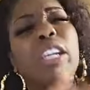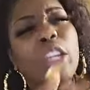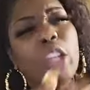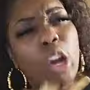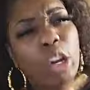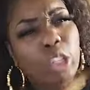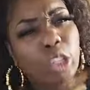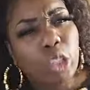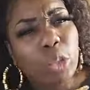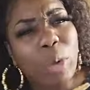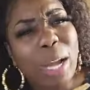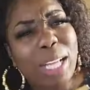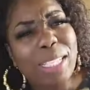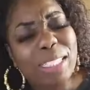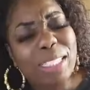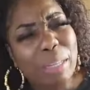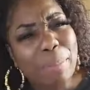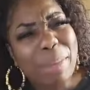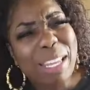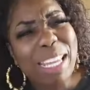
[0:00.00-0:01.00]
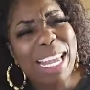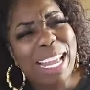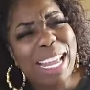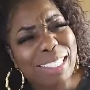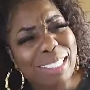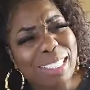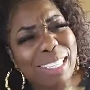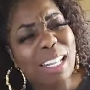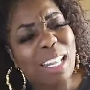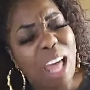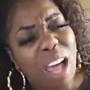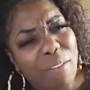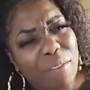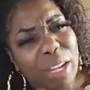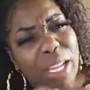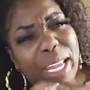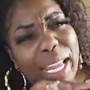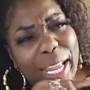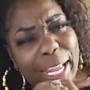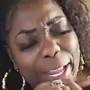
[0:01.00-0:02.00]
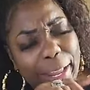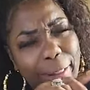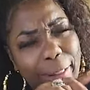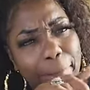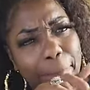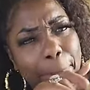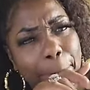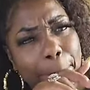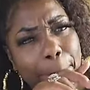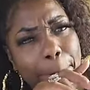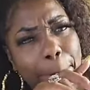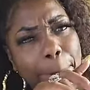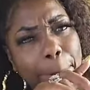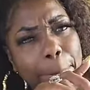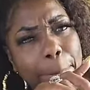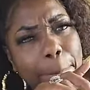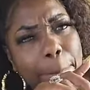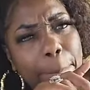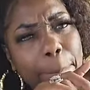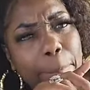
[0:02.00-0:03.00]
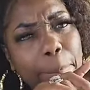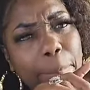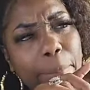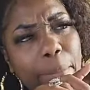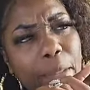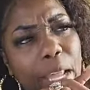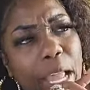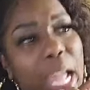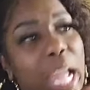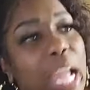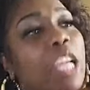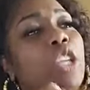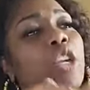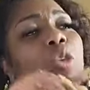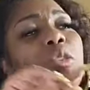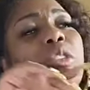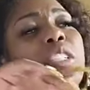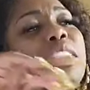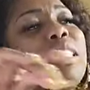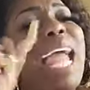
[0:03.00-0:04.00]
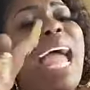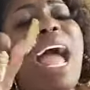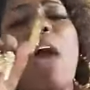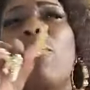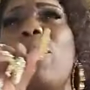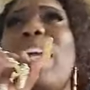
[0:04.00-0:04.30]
your trust to begin to love again. You shall